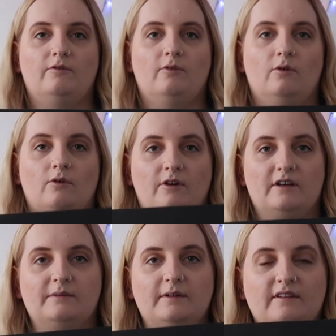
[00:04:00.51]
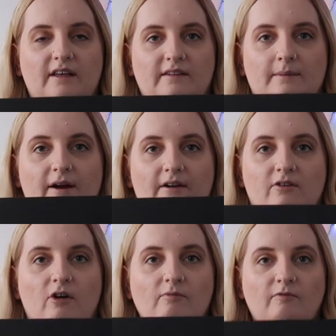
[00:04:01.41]
for Christmas is a pair of
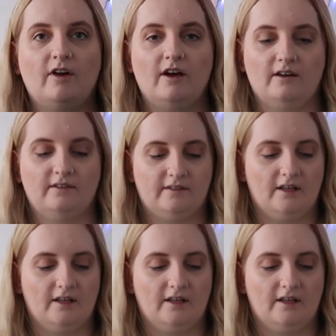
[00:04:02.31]
Converse.